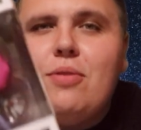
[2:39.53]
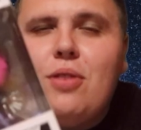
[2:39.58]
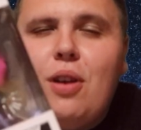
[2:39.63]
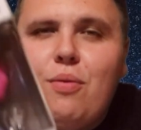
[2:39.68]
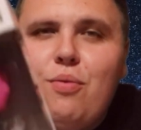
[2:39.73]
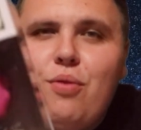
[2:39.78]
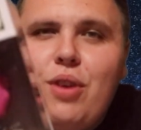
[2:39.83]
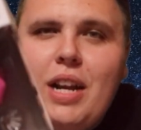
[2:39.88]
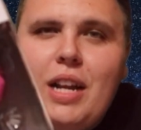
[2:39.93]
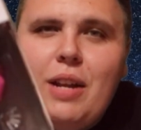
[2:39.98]
So
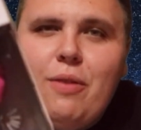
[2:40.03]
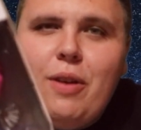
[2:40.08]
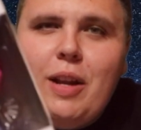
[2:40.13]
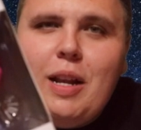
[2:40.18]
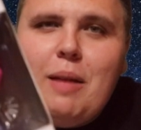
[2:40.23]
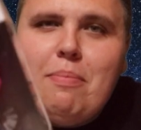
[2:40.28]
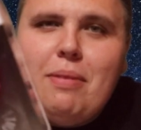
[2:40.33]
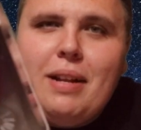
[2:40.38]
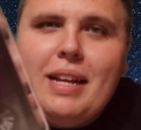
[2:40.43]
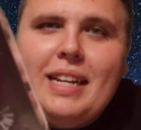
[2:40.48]
I'm really,
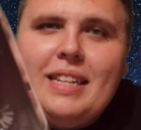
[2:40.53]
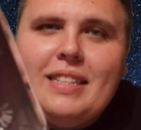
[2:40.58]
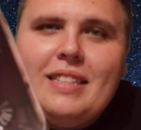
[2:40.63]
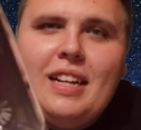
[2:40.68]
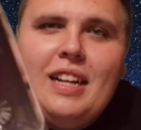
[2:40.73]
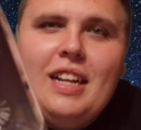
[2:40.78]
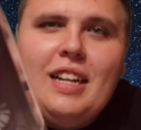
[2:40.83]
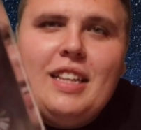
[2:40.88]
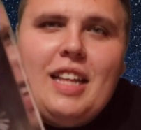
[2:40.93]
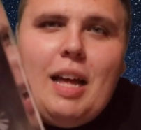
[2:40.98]
really pleased
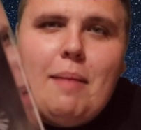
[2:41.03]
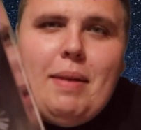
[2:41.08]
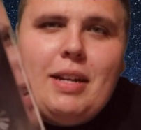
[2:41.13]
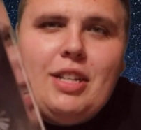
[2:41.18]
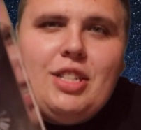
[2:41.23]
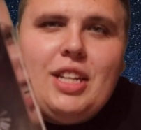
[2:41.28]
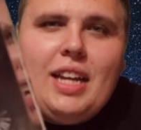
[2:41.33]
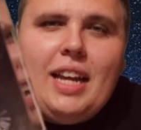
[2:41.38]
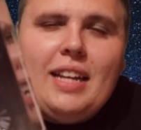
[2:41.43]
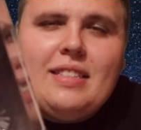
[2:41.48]
that I
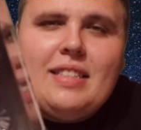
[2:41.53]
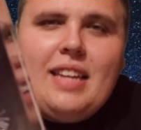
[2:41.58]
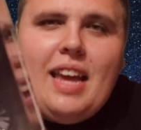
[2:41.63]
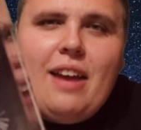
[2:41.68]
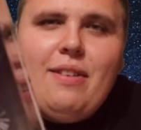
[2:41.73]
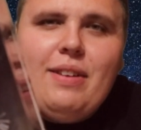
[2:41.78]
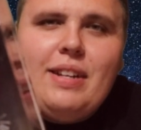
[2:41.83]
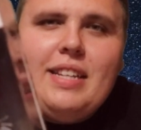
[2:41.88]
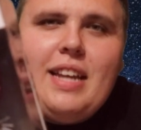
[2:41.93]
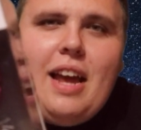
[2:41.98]
managed to get
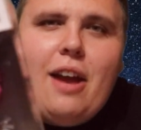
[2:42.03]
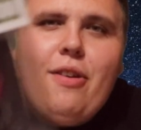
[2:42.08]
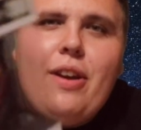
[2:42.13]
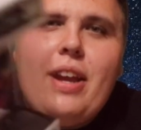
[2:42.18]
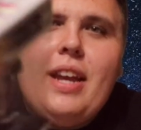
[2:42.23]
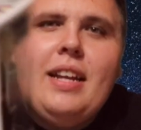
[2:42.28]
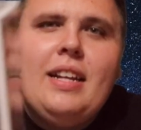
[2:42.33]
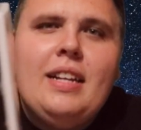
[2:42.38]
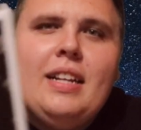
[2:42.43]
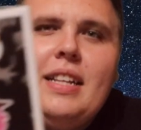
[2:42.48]
Scary
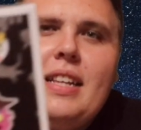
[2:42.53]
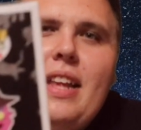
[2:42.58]
Terry.